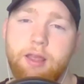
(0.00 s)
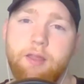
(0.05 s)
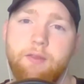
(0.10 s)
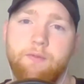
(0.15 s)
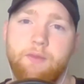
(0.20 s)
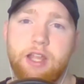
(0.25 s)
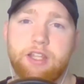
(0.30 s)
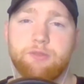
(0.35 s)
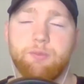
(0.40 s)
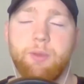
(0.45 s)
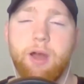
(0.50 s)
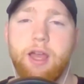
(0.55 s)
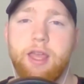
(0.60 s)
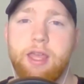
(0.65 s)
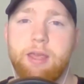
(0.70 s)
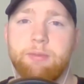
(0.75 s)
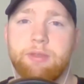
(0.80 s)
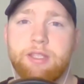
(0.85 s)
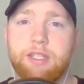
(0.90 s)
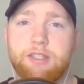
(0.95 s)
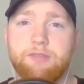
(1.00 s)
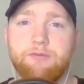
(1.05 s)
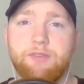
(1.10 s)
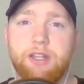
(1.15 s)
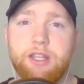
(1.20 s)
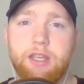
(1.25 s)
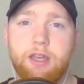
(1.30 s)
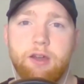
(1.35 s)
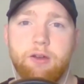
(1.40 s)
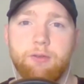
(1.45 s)
That's my aim in this
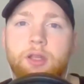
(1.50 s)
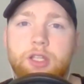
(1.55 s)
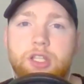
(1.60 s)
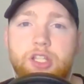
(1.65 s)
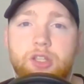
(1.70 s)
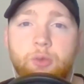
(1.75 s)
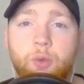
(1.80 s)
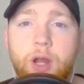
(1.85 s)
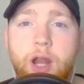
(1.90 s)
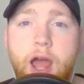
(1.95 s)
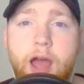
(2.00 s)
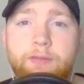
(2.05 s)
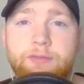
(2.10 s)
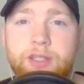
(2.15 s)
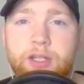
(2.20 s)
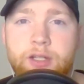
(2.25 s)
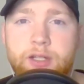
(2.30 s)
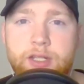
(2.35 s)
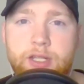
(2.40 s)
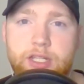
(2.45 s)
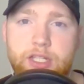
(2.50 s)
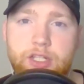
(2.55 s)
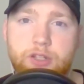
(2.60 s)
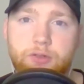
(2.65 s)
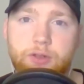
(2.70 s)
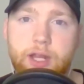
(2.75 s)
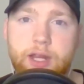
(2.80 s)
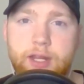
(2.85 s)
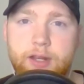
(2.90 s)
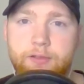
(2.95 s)
video. So what I've done is
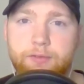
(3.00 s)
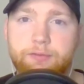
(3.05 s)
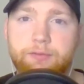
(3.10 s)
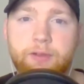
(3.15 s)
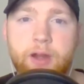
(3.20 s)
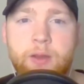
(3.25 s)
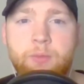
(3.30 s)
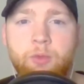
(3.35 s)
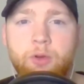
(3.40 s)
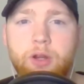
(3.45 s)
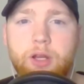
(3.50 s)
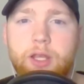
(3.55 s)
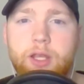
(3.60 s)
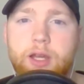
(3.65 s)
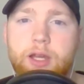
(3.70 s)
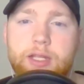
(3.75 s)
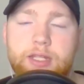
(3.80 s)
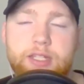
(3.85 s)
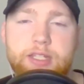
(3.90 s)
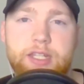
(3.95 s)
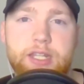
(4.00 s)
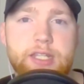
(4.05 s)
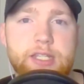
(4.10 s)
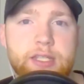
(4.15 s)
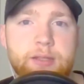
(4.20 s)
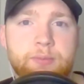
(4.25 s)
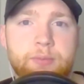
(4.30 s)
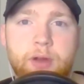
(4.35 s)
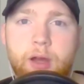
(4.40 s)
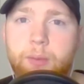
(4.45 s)
created a framework, a
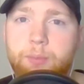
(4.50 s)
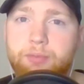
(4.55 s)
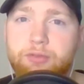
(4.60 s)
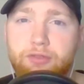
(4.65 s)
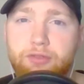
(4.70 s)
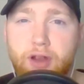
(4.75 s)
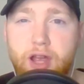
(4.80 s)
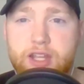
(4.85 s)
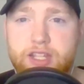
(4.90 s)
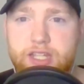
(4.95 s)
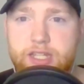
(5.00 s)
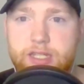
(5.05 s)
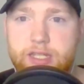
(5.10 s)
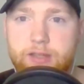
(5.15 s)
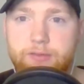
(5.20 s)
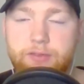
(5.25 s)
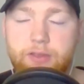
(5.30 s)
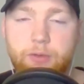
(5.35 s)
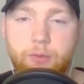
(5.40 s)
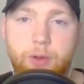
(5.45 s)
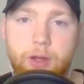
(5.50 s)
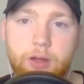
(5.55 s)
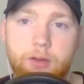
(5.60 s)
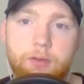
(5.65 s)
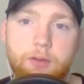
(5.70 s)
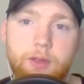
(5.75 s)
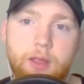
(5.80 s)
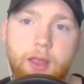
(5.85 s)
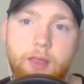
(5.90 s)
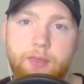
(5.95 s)
system, a process, if you will,
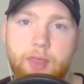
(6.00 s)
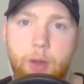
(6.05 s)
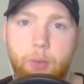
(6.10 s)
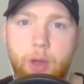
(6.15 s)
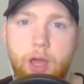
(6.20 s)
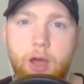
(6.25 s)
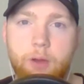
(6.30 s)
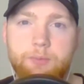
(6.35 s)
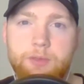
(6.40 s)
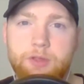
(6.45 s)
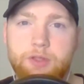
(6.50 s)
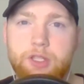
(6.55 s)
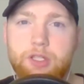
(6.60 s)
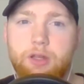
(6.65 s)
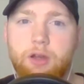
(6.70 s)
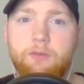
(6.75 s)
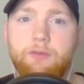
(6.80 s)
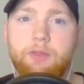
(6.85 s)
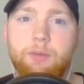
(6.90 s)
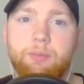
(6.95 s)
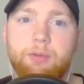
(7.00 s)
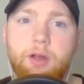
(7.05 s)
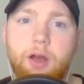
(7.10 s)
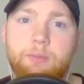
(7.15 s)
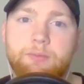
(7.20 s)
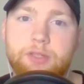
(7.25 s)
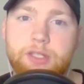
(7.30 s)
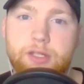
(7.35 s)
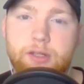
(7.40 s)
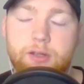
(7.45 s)
that will help you solve the
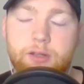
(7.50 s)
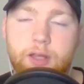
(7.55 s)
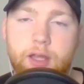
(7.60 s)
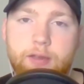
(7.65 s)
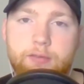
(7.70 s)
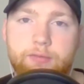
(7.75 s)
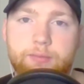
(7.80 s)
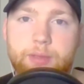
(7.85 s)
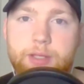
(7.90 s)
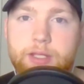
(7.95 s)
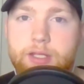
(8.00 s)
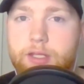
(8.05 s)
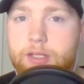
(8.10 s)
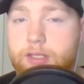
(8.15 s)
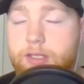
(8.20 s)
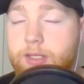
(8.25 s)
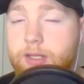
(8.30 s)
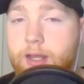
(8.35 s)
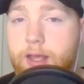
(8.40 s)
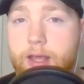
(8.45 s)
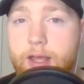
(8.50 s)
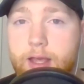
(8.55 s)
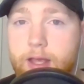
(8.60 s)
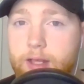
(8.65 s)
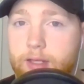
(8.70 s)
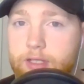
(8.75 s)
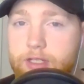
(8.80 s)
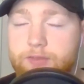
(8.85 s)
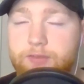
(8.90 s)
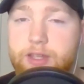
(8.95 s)
problems in your life. Because
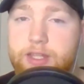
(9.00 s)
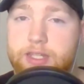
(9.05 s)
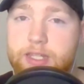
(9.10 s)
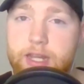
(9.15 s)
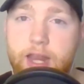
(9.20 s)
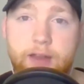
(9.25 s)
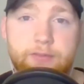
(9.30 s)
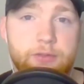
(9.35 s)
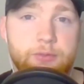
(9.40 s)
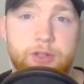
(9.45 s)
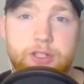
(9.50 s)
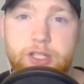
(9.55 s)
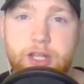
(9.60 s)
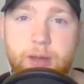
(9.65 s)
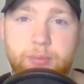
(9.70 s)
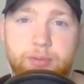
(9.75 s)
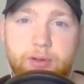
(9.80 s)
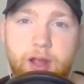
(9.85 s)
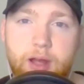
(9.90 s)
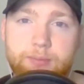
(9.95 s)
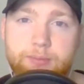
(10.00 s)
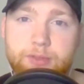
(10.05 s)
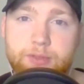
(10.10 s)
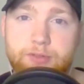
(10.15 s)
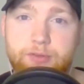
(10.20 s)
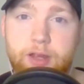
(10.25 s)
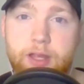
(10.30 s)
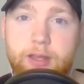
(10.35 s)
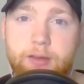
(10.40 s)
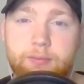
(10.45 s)
let's face it, everyone's got problems,
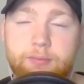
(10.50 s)
right?